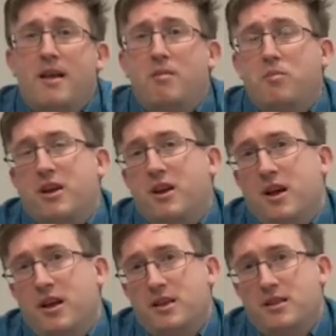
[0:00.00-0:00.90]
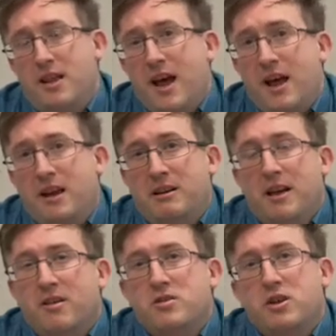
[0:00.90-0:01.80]
because that
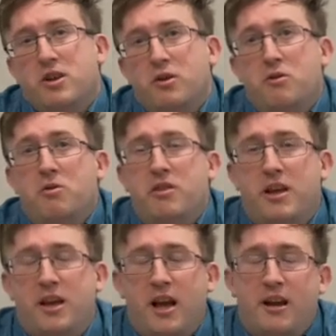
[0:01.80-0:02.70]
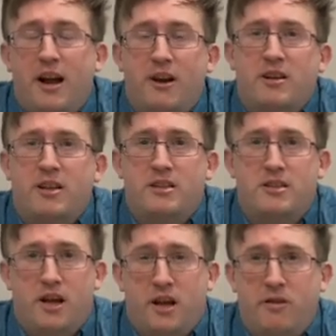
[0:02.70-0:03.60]
tells you the inheritance
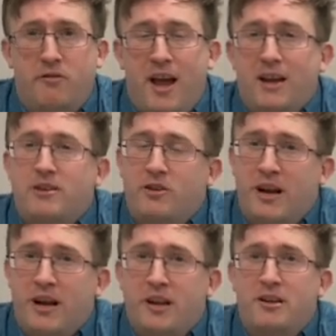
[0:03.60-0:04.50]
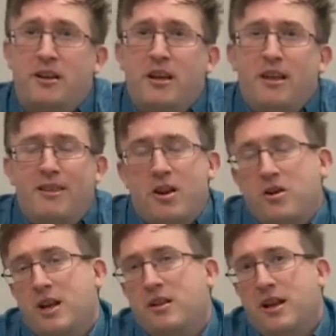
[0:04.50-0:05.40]
of that trait that you
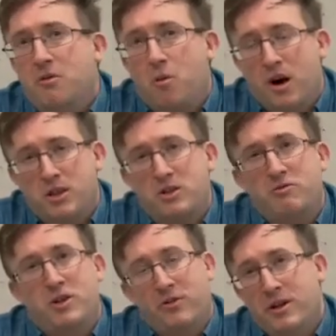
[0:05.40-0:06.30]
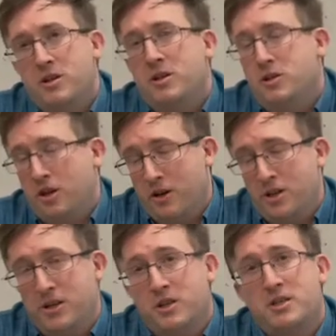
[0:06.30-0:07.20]
can then watch generation to
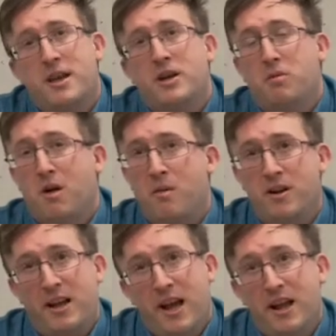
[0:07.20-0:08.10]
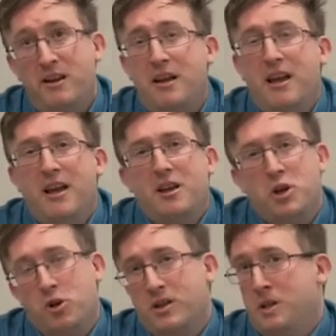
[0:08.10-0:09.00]
generation. Just like your mom and dad, you
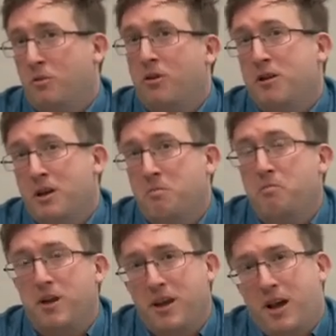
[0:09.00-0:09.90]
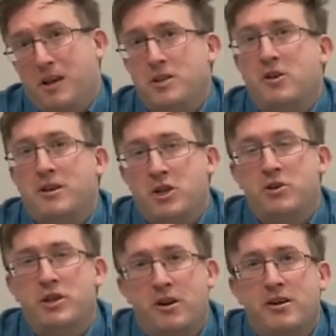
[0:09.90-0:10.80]
look similar to them because you
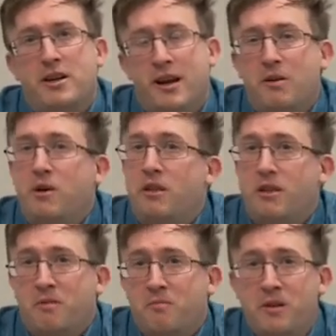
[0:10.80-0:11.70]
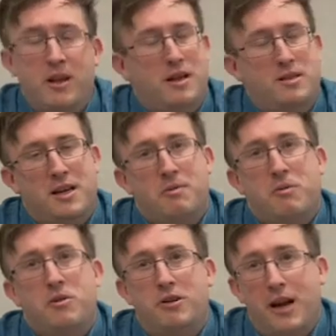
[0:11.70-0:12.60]
share DNA with them. Same thing with
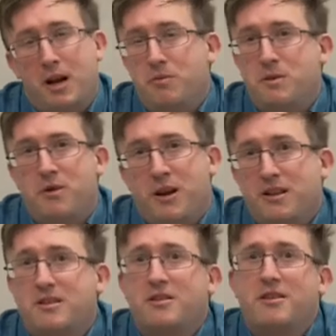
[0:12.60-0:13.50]
your cannabis plants.